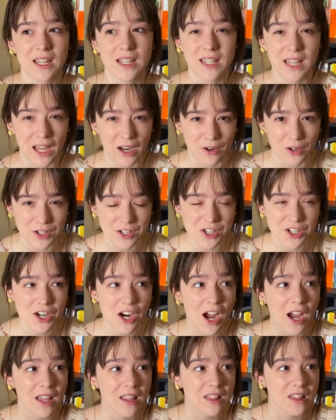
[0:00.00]
character.
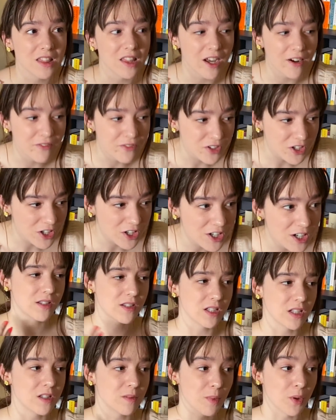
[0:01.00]
I loved her.
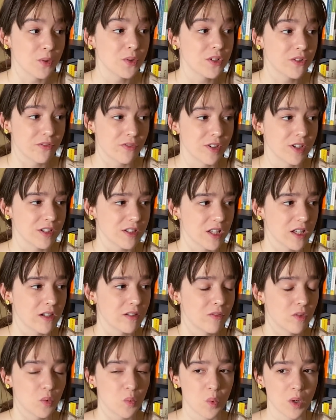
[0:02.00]
Since most of First
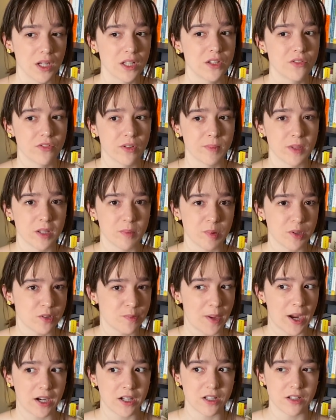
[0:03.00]
Love was from the
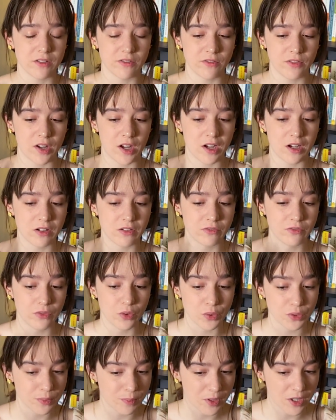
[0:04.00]
perspective of
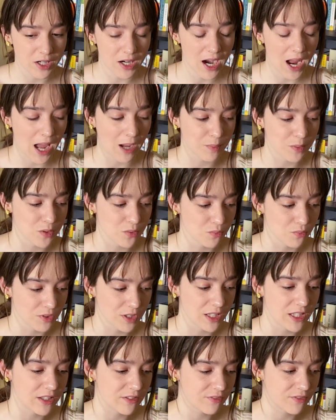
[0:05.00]
Voldemar, I was
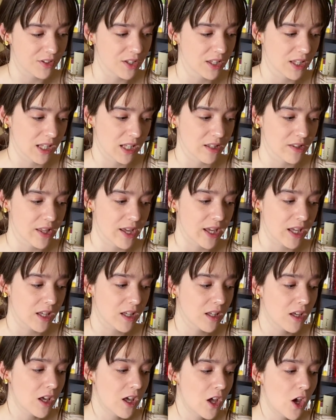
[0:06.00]
really feeling like
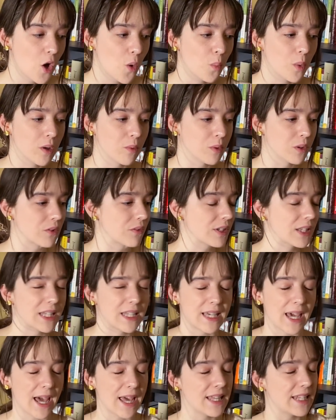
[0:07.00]
we wouldn't really
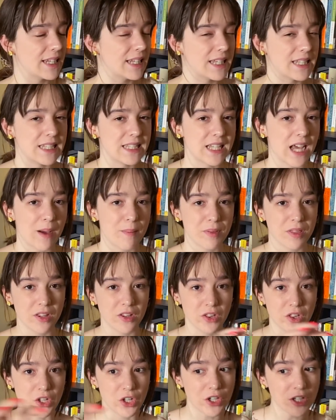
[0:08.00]
get an in-depth
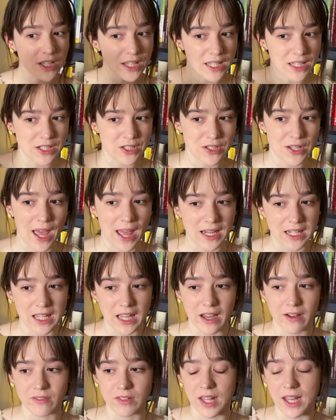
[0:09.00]
look into any
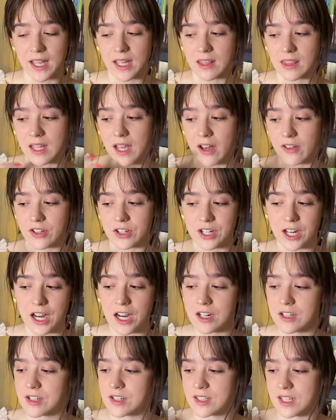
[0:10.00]
of like the other
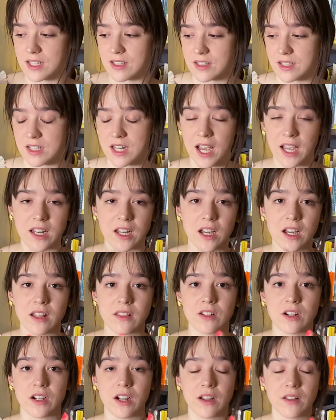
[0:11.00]
characters, like
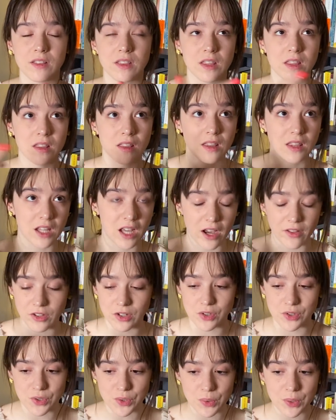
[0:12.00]
Zenaida, the other
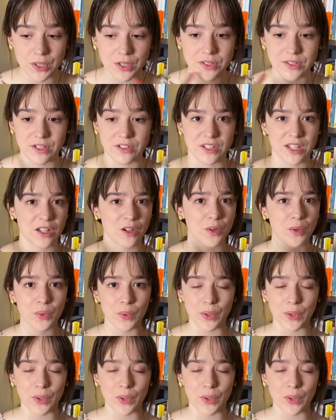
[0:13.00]
suitors. There's like a whole